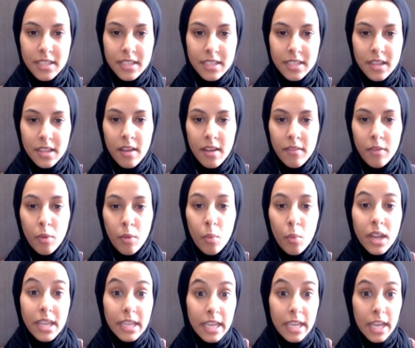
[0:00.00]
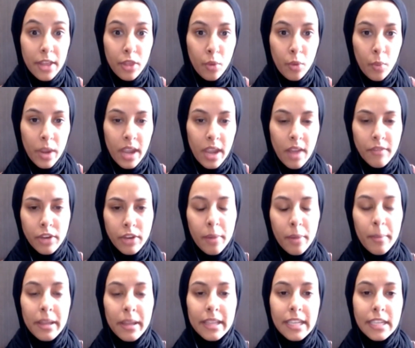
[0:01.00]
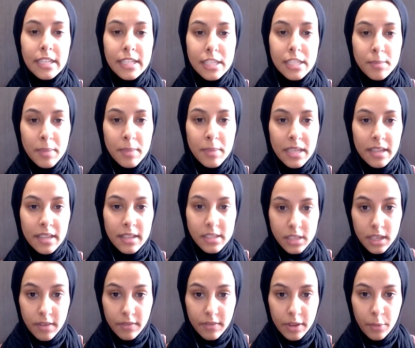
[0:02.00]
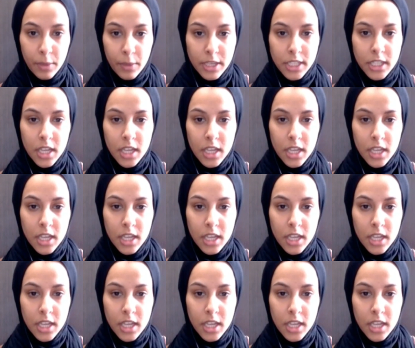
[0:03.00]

of what can get in the way of your ability to speak this love language.